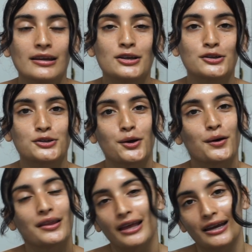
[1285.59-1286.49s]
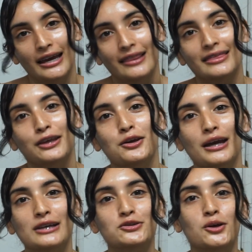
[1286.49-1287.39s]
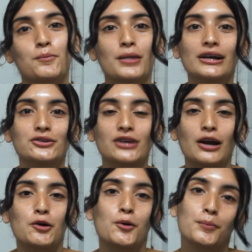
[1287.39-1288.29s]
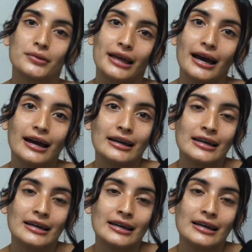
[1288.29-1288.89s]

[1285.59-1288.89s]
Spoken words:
So again, thank you guys so much. I hope that